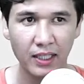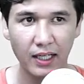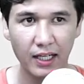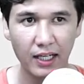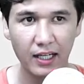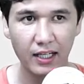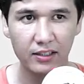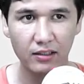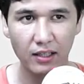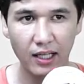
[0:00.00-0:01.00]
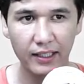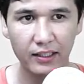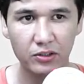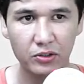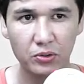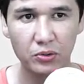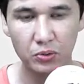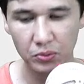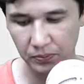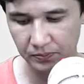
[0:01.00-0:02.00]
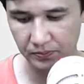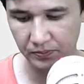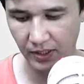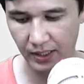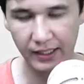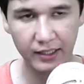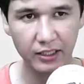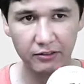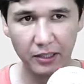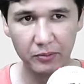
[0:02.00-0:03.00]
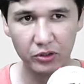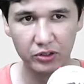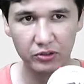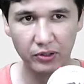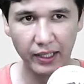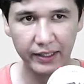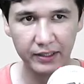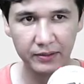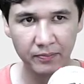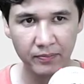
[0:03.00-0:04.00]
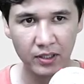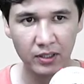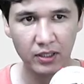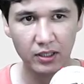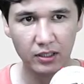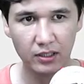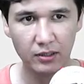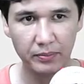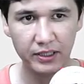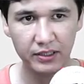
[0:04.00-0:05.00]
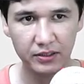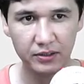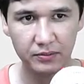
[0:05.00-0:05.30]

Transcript: and like true, like if I'm going to write print